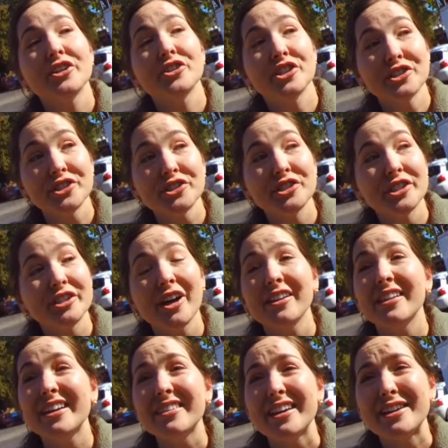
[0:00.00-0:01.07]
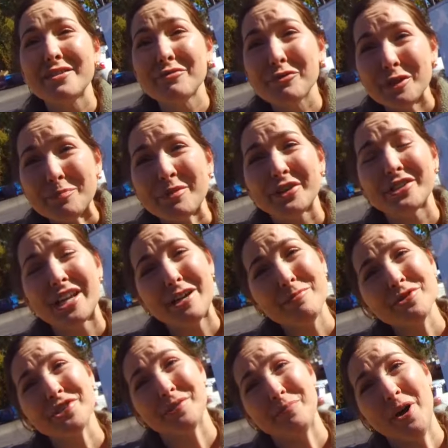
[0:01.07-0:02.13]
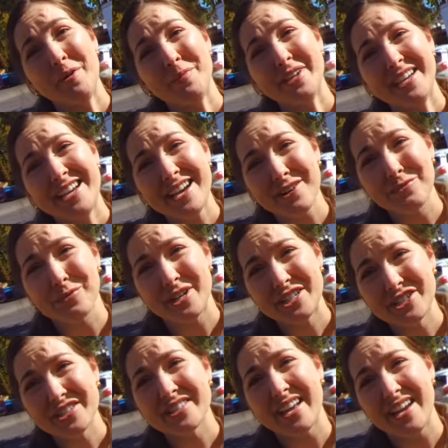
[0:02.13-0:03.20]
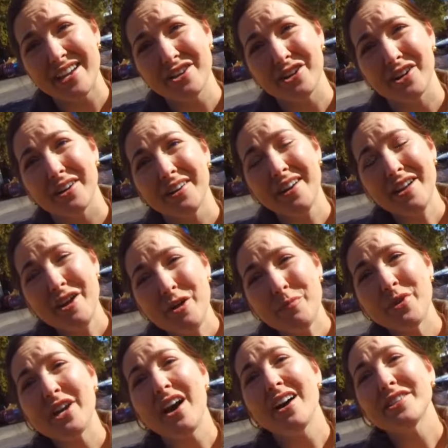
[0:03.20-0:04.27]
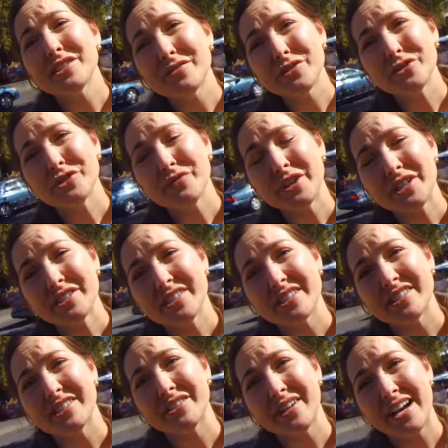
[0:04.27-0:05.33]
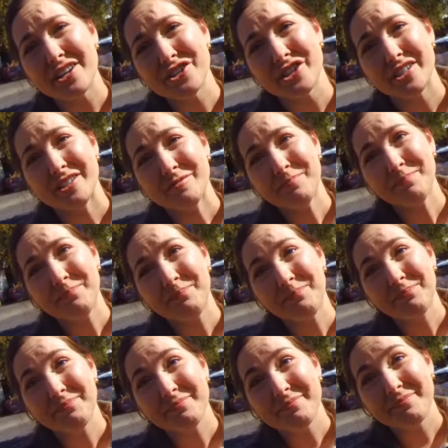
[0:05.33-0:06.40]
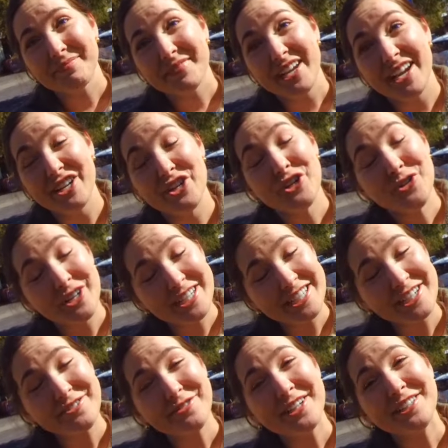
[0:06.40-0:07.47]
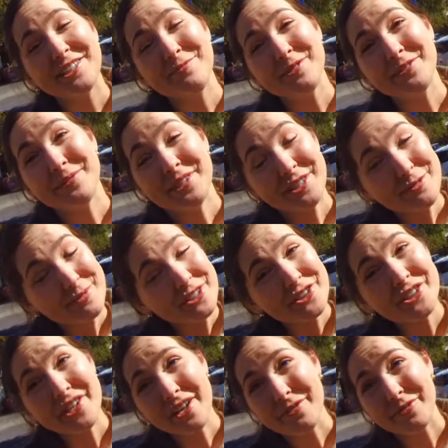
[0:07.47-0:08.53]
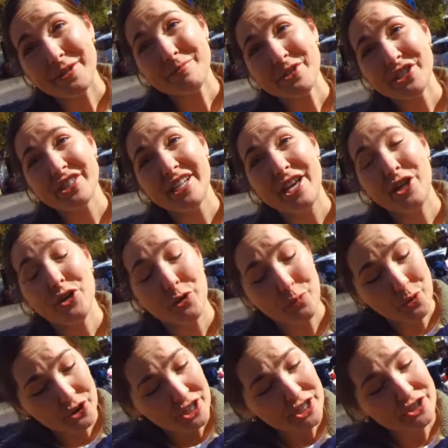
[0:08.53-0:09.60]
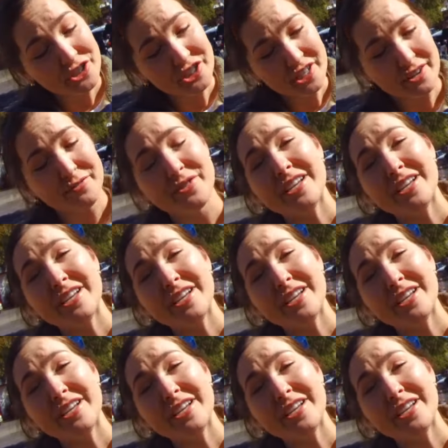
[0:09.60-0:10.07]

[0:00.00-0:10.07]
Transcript: Jesus did not like that. He flipped their tables right. in public. He had right. righteous anger right. because of those Pharisees and their action. Right. And you identified them with them yourself. No, i do not Saying you're putting yourself.